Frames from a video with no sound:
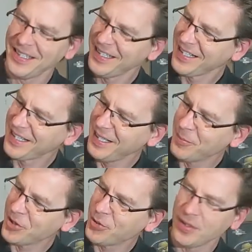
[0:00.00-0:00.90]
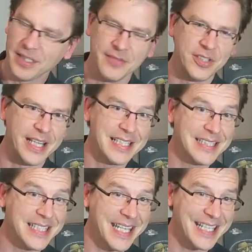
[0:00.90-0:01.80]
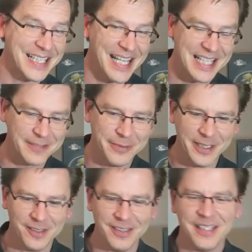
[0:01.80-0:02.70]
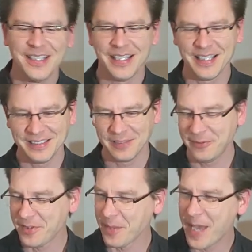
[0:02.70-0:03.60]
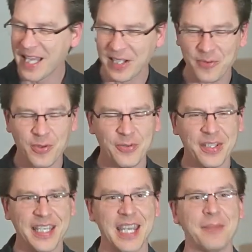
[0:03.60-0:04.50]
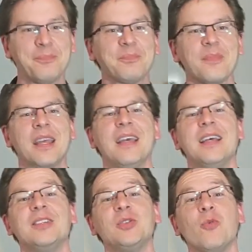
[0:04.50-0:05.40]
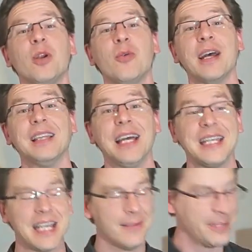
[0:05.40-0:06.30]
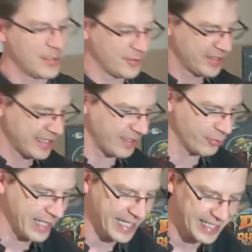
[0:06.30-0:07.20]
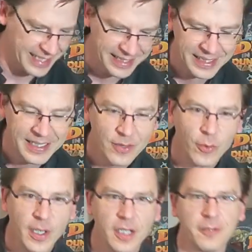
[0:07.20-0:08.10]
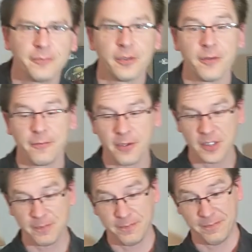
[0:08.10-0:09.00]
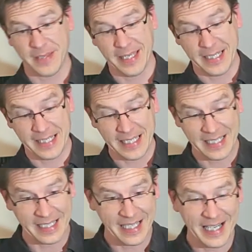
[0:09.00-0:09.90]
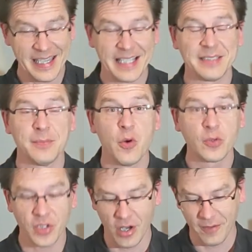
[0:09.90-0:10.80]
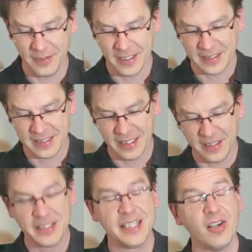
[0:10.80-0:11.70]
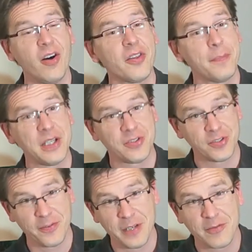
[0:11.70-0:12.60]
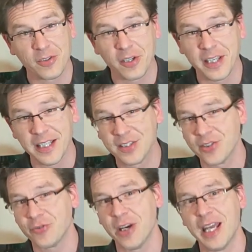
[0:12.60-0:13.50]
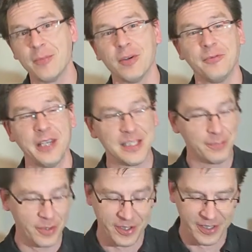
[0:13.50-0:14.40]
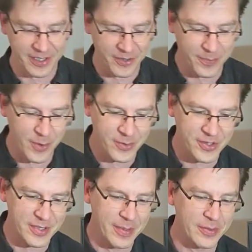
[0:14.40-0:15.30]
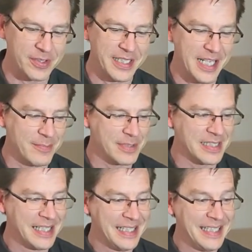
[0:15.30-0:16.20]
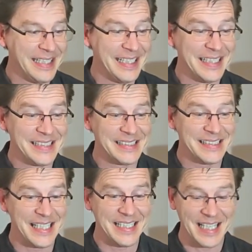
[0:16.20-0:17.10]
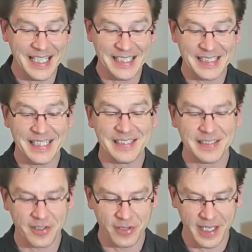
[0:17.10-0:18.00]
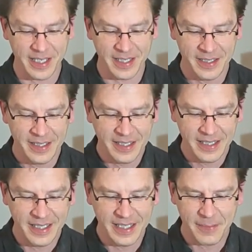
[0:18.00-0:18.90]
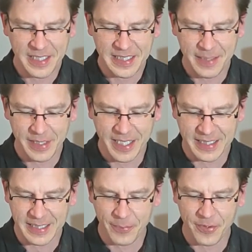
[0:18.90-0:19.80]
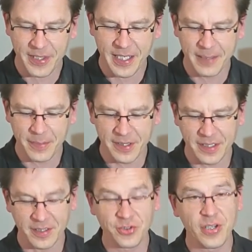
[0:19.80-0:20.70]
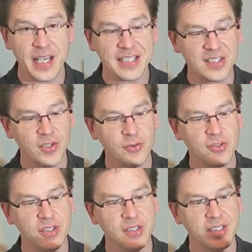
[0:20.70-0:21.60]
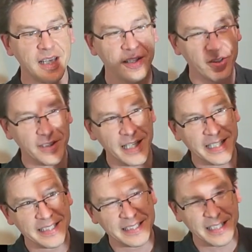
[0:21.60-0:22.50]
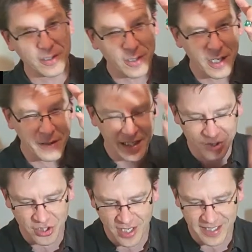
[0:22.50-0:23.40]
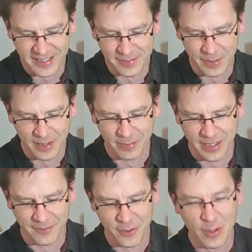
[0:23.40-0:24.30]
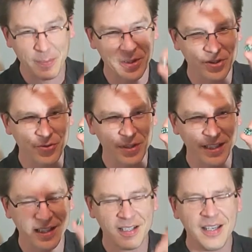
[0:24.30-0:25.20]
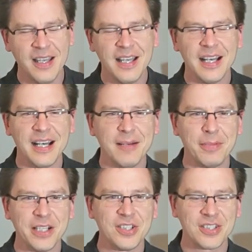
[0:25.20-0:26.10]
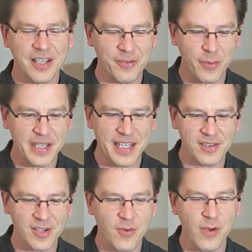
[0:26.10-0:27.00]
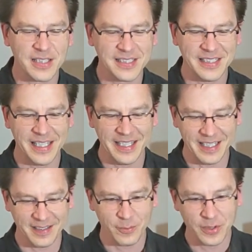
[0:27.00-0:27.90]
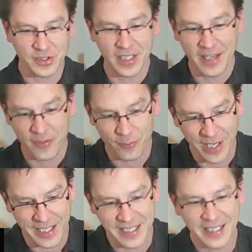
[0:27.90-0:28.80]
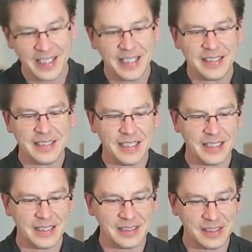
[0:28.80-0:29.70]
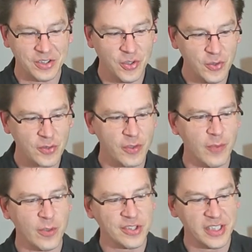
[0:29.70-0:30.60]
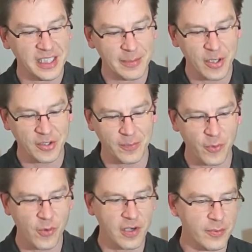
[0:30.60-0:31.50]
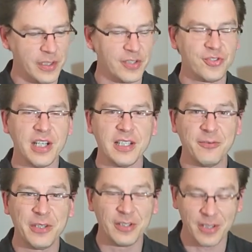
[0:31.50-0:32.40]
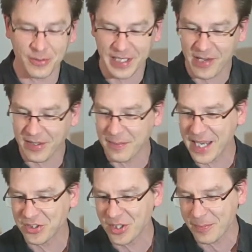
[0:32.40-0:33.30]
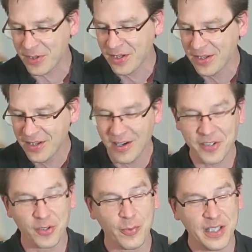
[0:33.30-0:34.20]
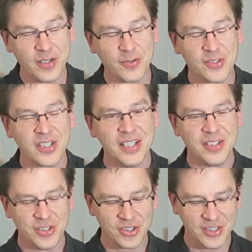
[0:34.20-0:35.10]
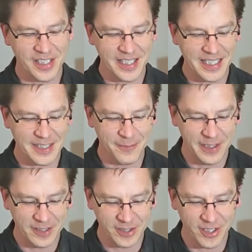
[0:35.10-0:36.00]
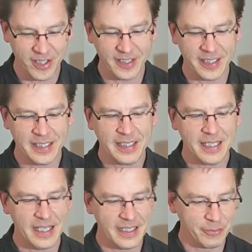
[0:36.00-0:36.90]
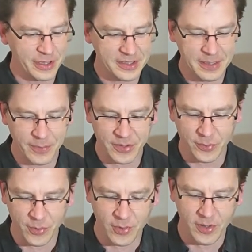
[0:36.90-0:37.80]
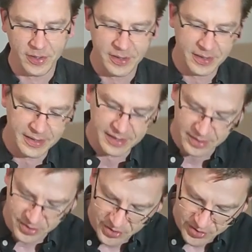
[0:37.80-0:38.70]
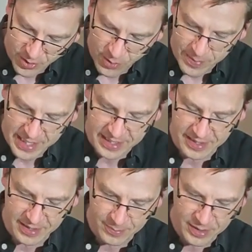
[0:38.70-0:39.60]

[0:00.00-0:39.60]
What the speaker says: glimmer to it, gives you that stained glass feel that's thematic throughout the game. So what do I like about Sagrada? Well, for the first thing, and I think it's most obvious that you see in all the pictures if you ever look at Instagram or Facebook or other posts about games, is the dice in Sagrada. And it might seem like a simple thing, but they're translucent colored dice. I don't know how that shines, but I'll bring a few up on the screen here. But I just love the way they look once you have them ready to choose from, once you get them on your board, when you're trying to figure out how they match up on your windows. Just the dice feel good, real simple to roll. There's so many of them.